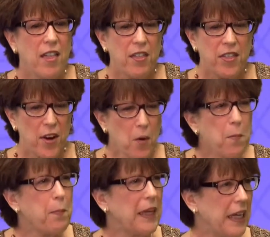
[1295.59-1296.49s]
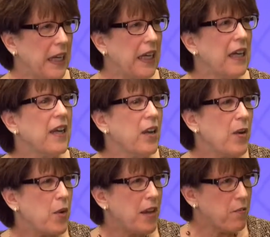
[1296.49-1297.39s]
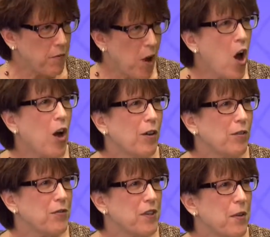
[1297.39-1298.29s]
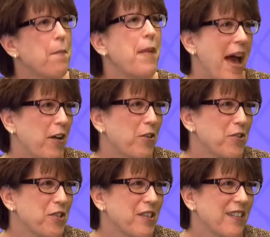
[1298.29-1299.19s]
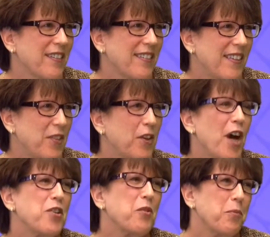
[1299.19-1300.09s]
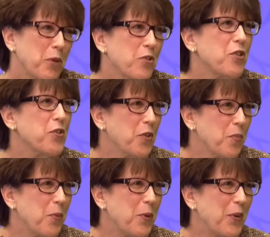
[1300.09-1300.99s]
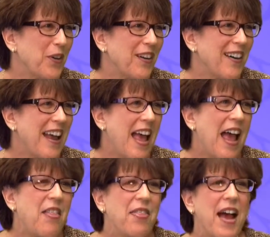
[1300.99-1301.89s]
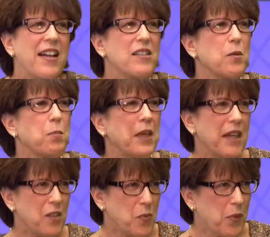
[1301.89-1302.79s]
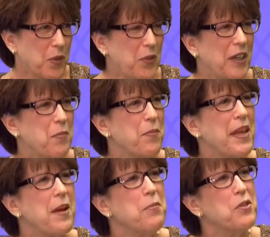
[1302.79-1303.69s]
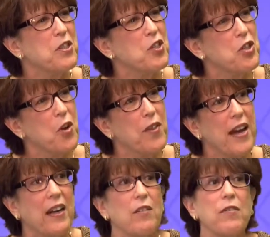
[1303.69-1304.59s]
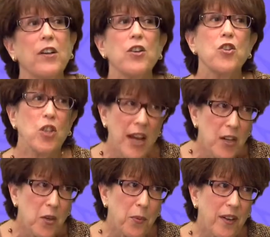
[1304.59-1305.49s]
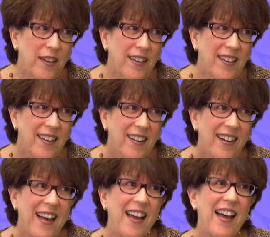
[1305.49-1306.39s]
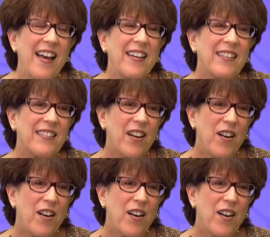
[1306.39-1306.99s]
their being involved matters, that their contributions are important. And that's the piece, when you can be able to show that in a very genuine and